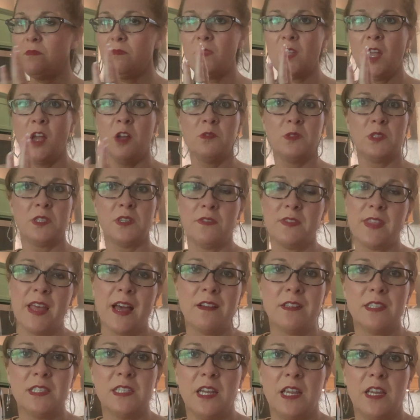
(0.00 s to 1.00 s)
owns
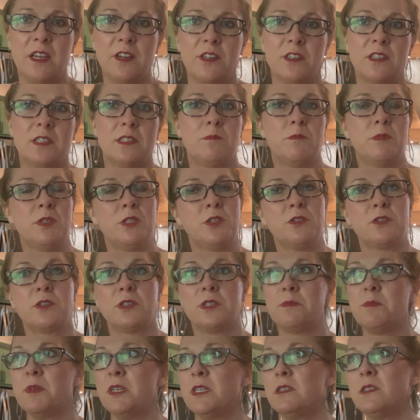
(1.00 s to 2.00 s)
1,000 acres. Mr.
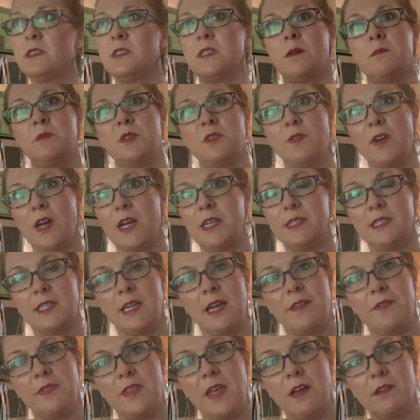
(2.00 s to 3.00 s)
Smith subdivides
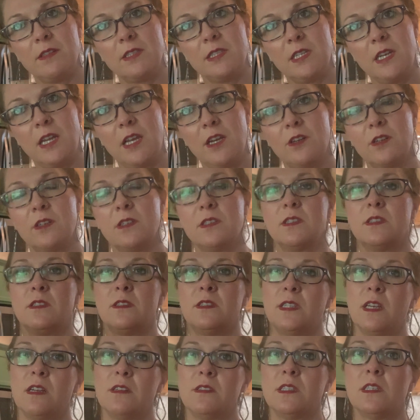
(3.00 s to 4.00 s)
that 1,000 acres and
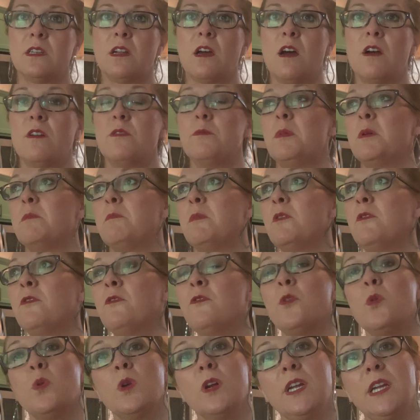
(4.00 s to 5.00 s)
sells it off. But
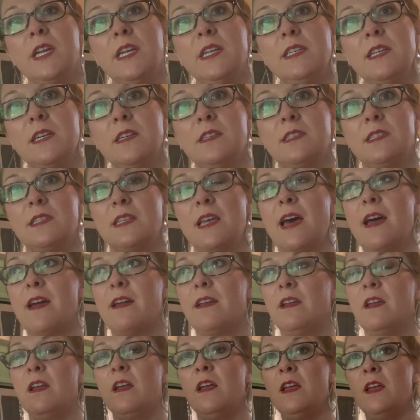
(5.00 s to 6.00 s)
before he does
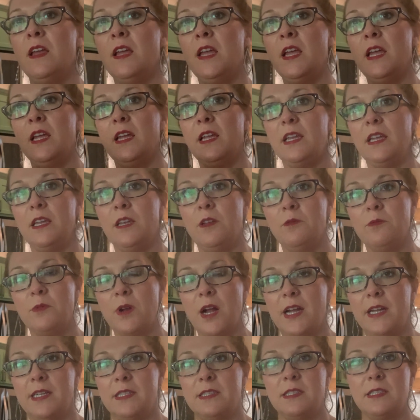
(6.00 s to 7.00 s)
that, he
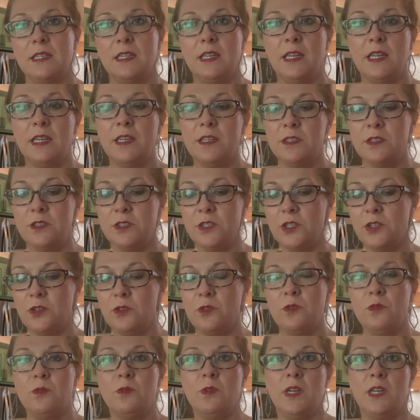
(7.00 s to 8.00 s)
writes
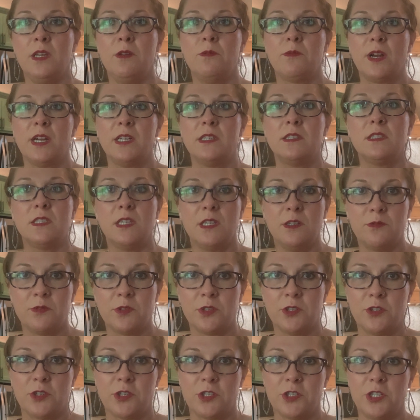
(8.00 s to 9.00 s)
deed
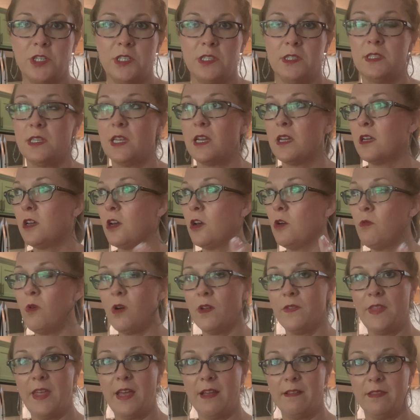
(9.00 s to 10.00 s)
restrictions that go
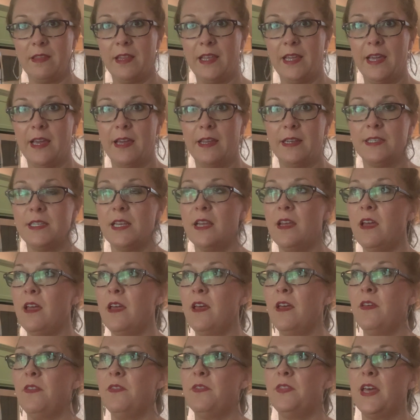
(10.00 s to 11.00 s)
on that land
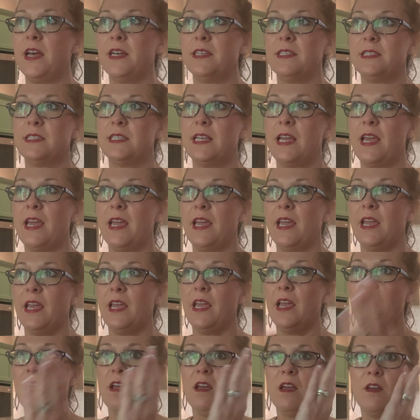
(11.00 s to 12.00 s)
that
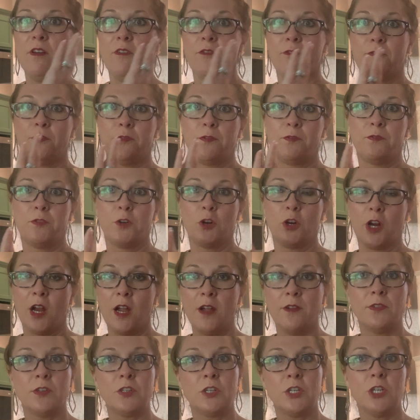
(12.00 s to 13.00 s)
say
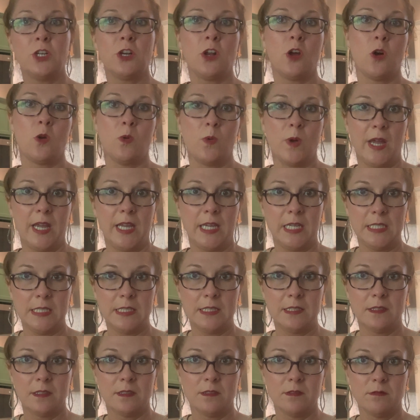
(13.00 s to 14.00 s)
forever and
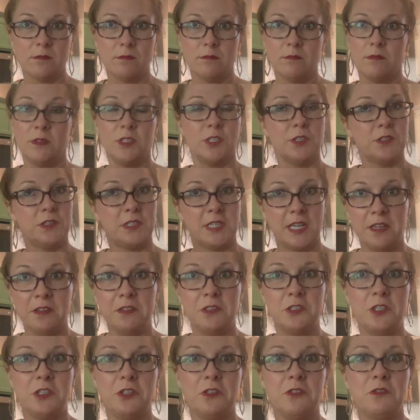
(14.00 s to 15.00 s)
always, till death
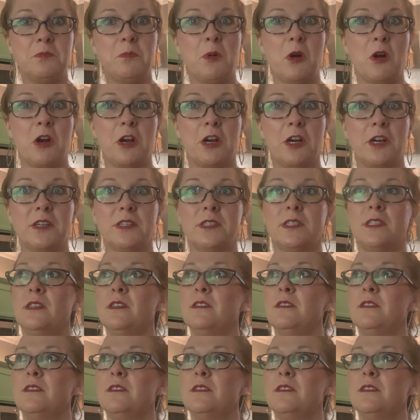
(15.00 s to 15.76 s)
do you part,